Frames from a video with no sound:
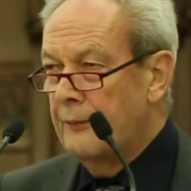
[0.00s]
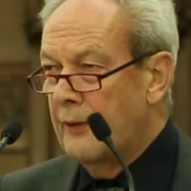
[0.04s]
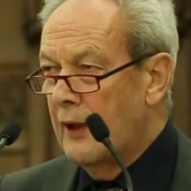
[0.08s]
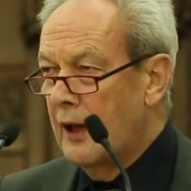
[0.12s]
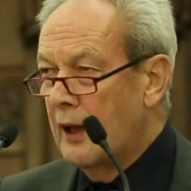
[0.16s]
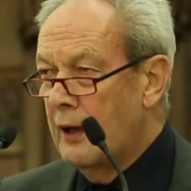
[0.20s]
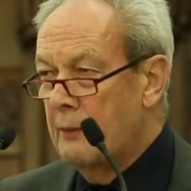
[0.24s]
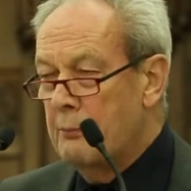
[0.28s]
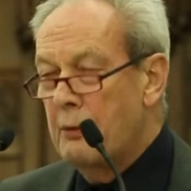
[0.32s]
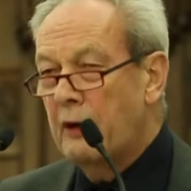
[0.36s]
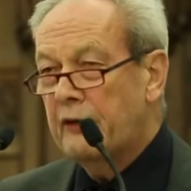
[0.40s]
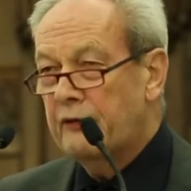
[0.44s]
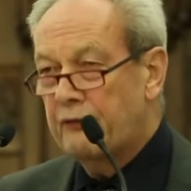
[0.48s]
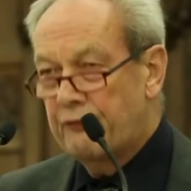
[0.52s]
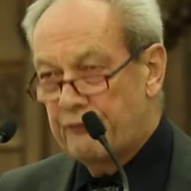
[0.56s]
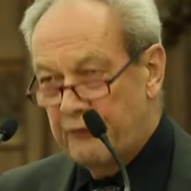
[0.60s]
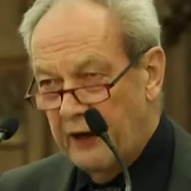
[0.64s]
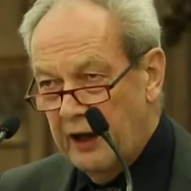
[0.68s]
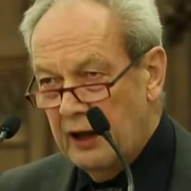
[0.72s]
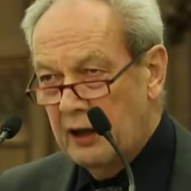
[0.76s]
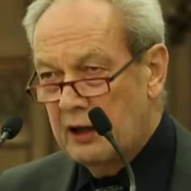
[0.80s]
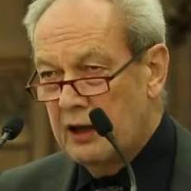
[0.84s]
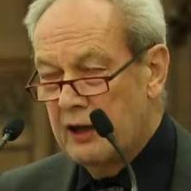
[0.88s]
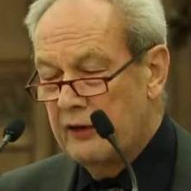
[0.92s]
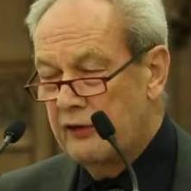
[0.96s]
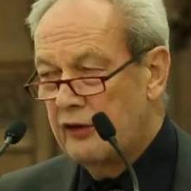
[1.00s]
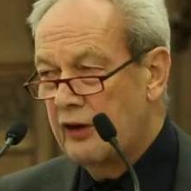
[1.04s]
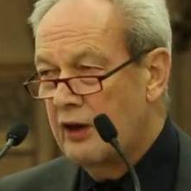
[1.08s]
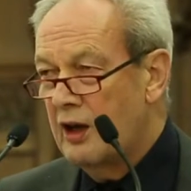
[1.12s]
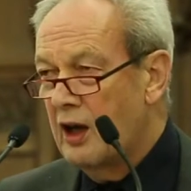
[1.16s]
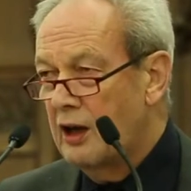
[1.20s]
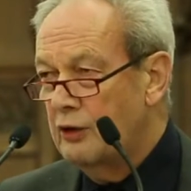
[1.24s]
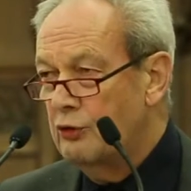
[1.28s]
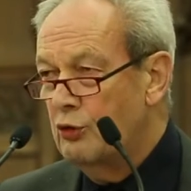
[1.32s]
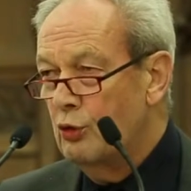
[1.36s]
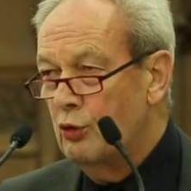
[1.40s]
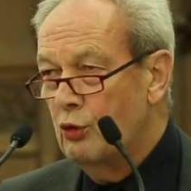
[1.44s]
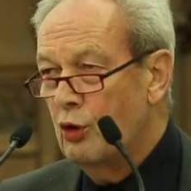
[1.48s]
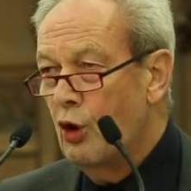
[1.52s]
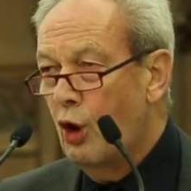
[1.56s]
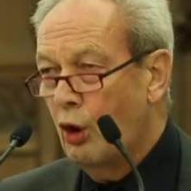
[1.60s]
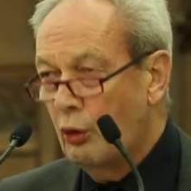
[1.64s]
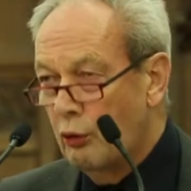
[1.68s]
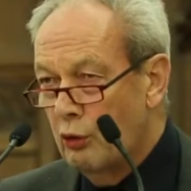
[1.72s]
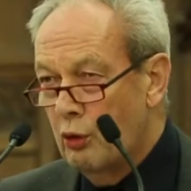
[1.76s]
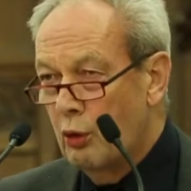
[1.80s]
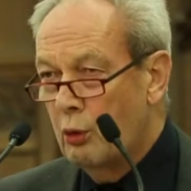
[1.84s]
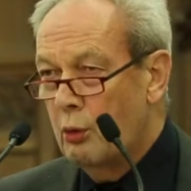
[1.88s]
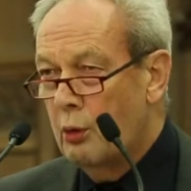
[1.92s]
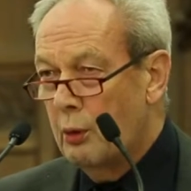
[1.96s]
I must frankly say I do
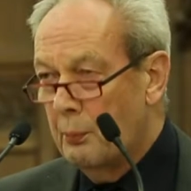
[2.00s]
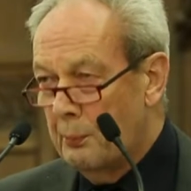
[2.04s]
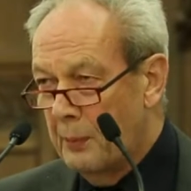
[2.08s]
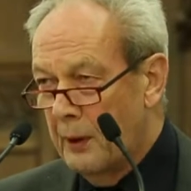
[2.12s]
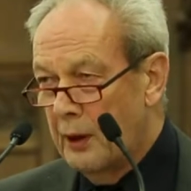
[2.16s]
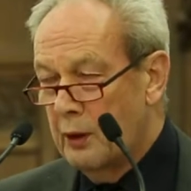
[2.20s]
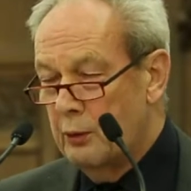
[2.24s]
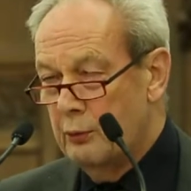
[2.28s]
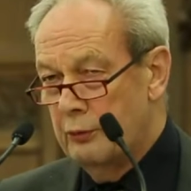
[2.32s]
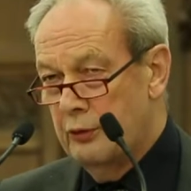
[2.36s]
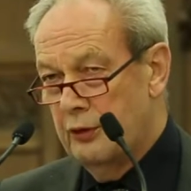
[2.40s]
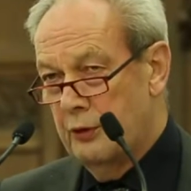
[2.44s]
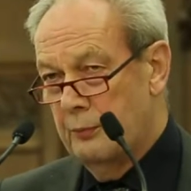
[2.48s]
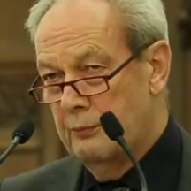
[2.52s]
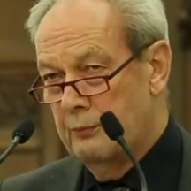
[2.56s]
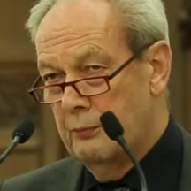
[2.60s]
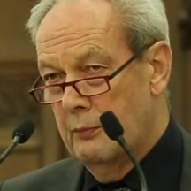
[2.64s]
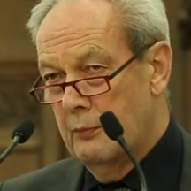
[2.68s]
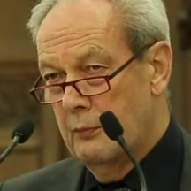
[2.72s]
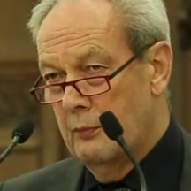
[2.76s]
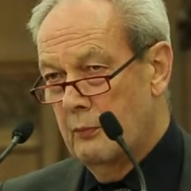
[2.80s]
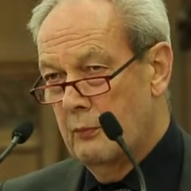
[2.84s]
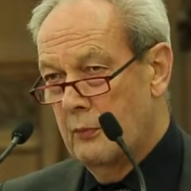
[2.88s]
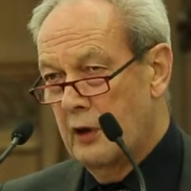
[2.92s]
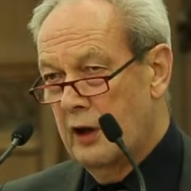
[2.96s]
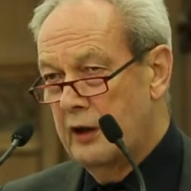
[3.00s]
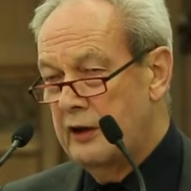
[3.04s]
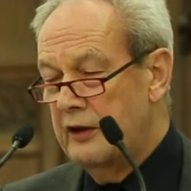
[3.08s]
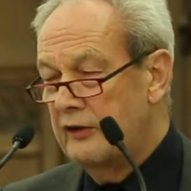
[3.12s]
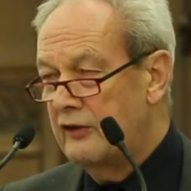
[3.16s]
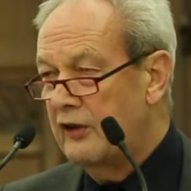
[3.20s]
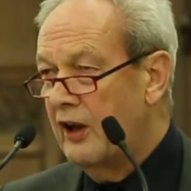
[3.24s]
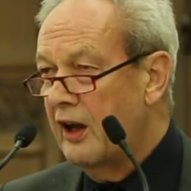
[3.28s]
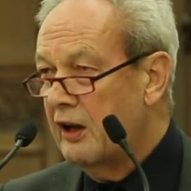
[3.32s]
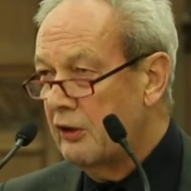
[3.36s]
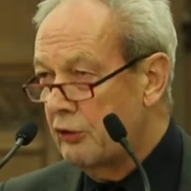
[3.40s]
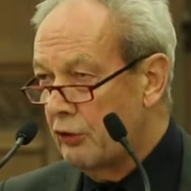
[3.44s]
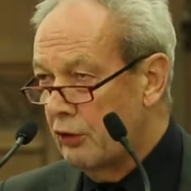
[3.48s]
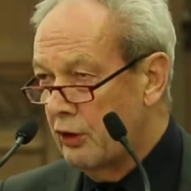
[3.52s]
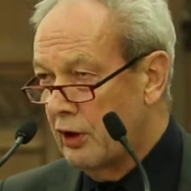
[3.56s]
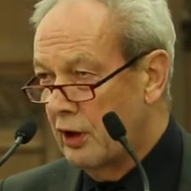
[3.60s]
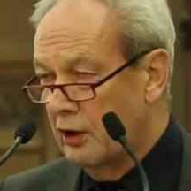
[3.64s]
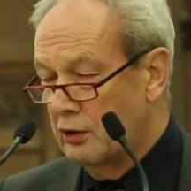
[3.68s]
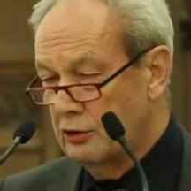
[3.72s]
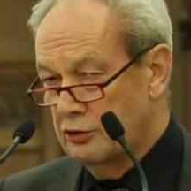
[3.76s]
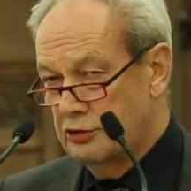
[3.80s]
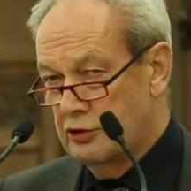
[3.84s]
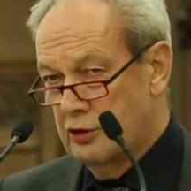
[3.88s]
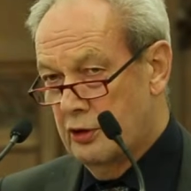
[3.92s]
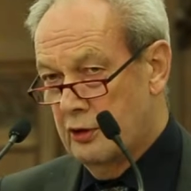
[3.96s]
not know about, and it's
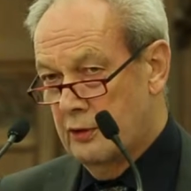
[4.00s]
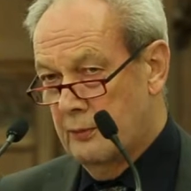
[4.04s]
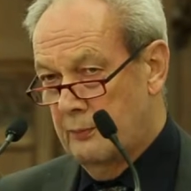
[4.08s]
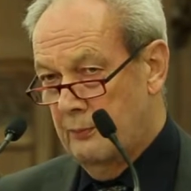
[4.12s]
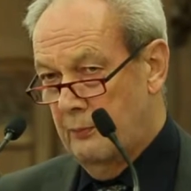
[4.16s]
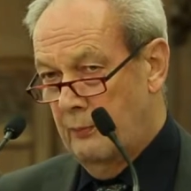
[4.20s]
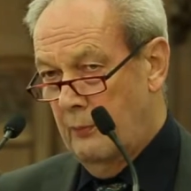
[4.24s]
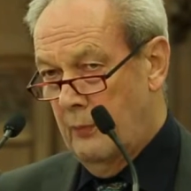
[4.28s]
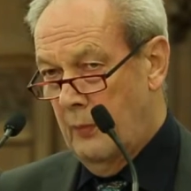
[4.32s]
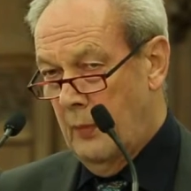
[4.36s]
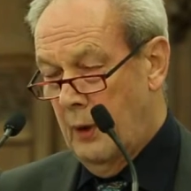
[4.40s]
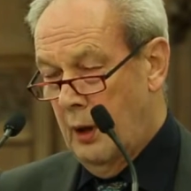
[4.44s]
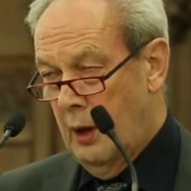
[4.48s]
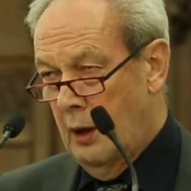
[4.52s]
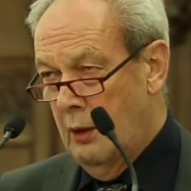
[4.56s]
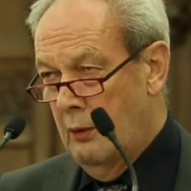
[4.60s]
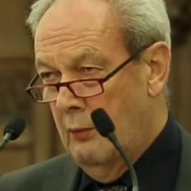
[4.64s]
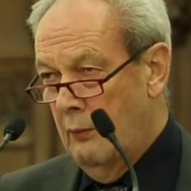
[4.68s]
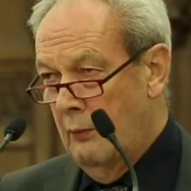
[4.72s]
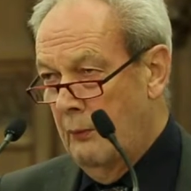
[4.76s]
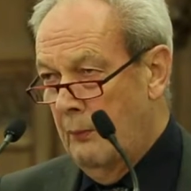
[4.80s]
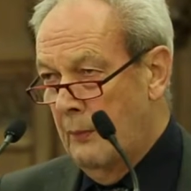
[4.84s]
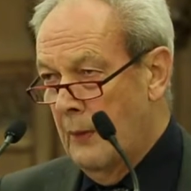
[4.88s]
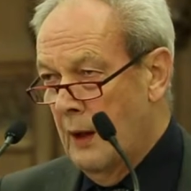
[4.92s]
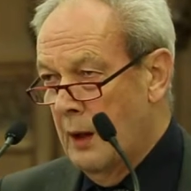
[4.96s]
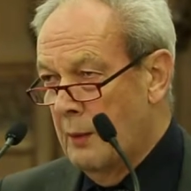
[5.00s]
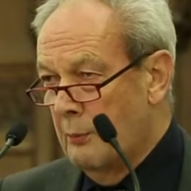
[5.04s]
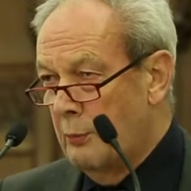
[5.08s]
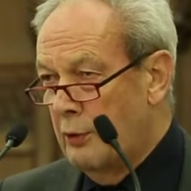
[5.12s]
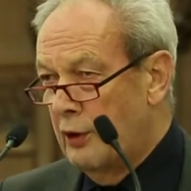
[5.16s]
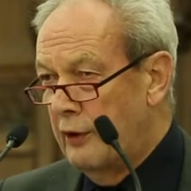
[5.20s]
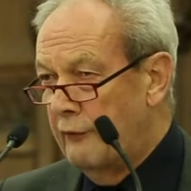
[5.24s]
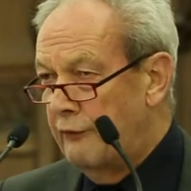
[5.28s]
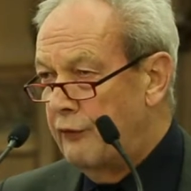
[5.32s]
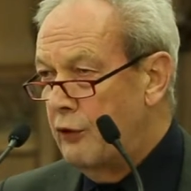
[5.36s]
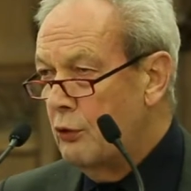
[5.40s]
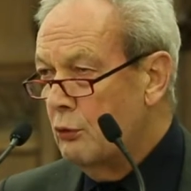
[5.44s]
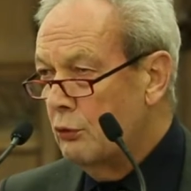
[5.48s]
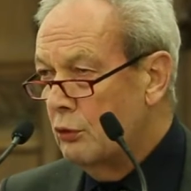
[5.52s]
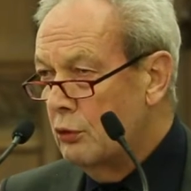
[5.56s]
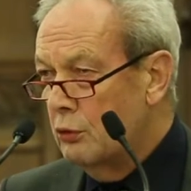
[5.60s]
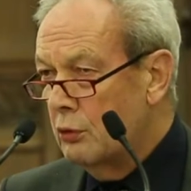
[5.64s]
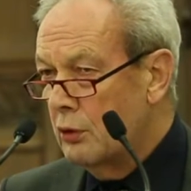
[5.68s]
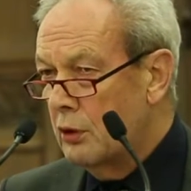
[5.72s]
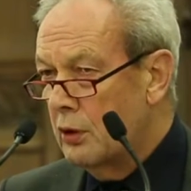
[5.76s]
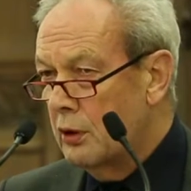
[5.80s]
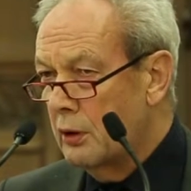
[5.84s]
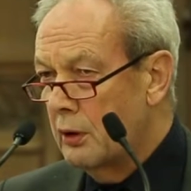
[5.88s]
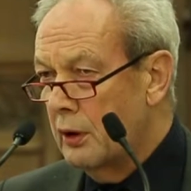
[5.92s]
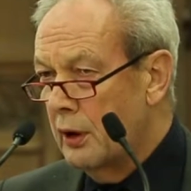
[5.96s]
agriculture. But if you
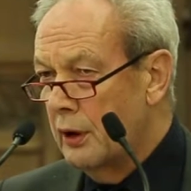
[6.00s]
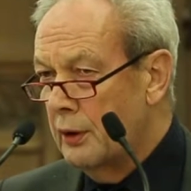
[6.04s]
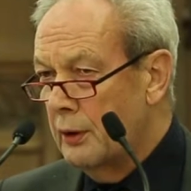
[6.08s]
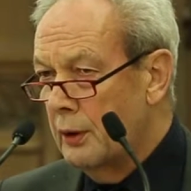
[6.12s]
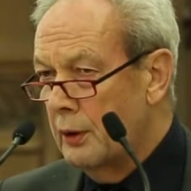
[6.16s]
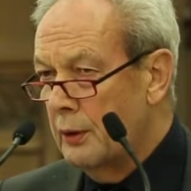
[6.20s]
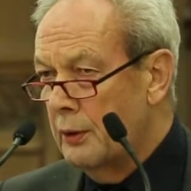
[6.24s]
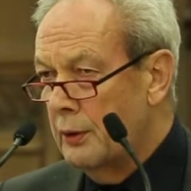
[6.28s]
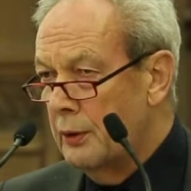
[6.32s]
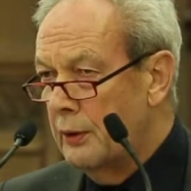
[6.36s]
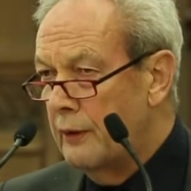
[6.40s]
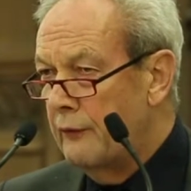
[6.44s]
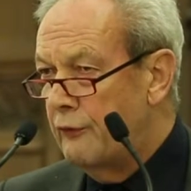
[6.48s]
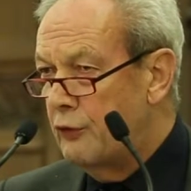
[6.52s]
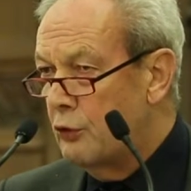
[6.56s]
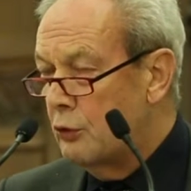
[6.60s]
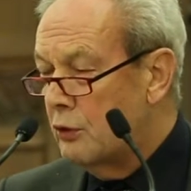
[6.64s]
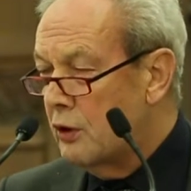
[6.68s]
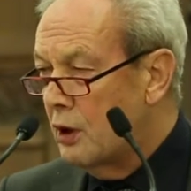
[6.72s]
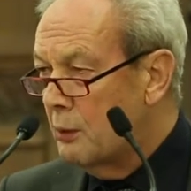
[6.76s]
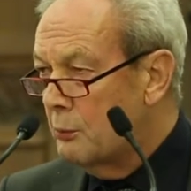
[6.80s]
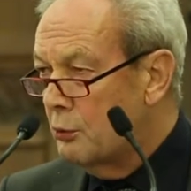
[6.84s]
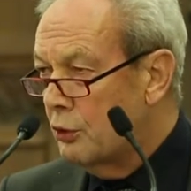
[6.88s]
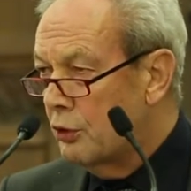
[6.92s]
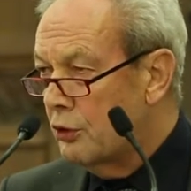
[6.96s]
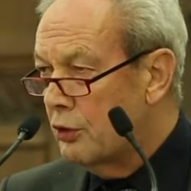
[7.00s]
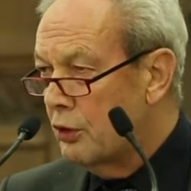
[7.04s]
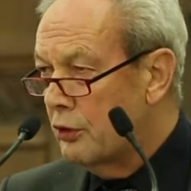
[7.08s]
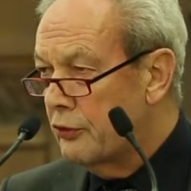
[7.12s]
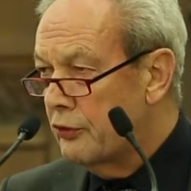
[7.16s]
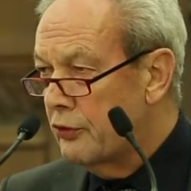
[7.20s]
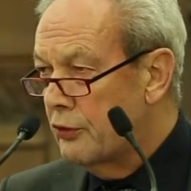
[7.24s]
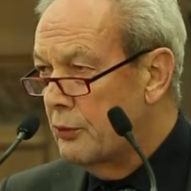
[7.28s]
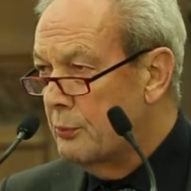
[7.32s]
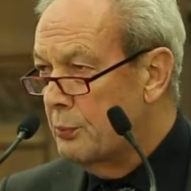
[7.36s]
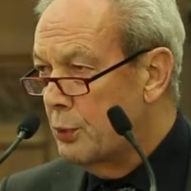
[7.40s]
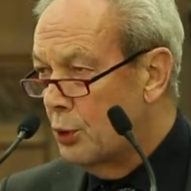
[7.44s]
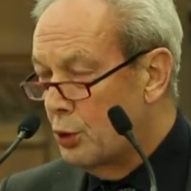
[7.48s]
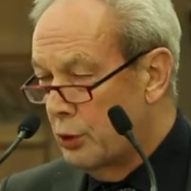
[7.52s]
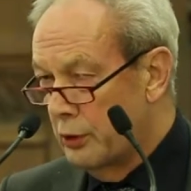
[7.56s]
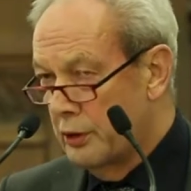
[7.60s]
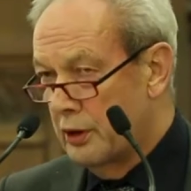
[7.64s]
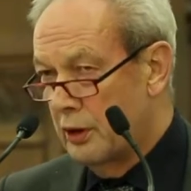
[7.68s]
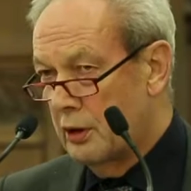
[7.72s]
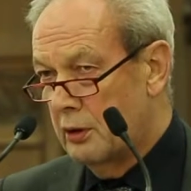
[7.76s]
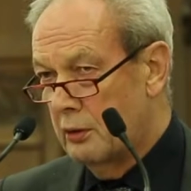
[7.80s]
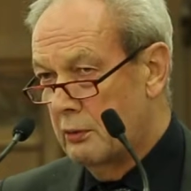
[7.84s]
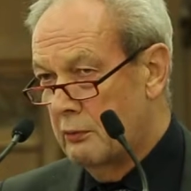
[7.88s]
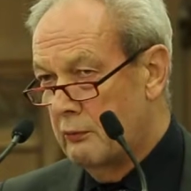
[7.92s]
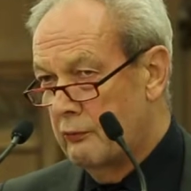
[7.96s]
look, if you come across the
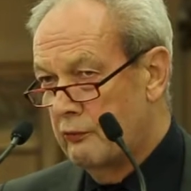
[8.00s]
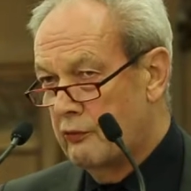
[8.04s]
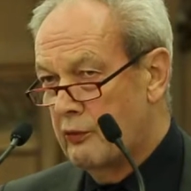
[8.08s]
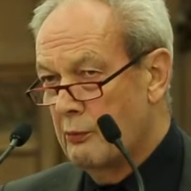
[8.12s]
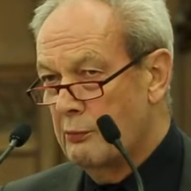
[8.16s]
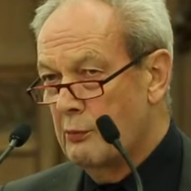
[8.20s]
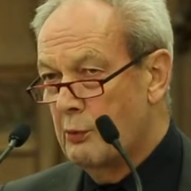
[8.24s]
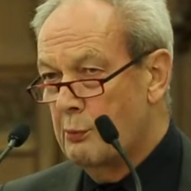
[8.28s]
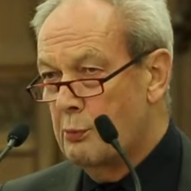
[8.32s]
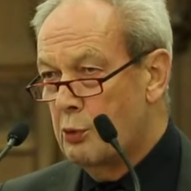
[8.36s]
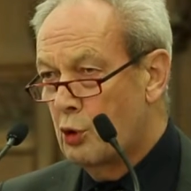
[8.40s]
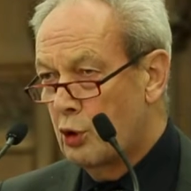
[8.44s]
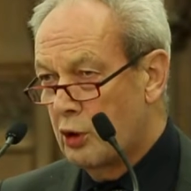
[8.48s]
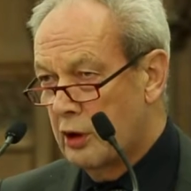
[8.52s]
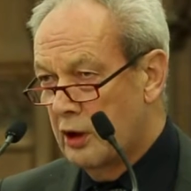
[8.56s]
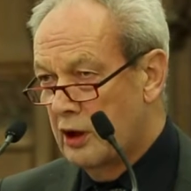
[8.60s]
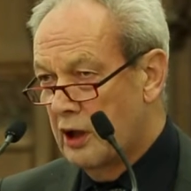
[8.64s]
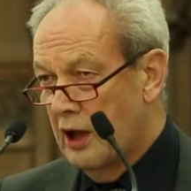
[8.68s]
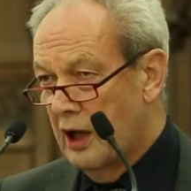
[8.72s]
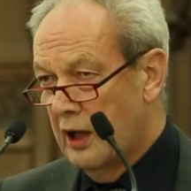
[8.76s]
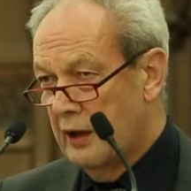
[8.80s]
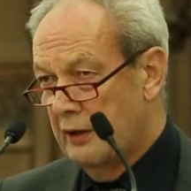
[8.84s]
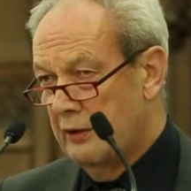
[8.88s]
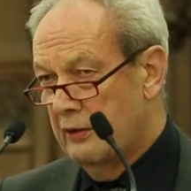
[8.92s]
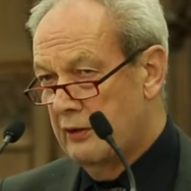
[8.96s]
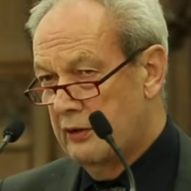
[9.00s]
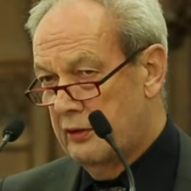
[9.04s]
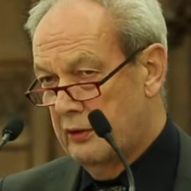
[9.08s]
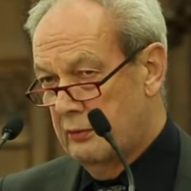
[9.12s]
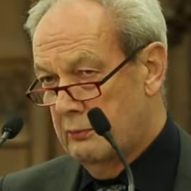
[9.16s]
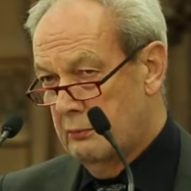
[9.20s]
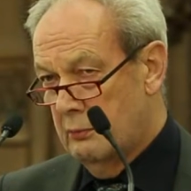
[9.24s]
border from the Burgenland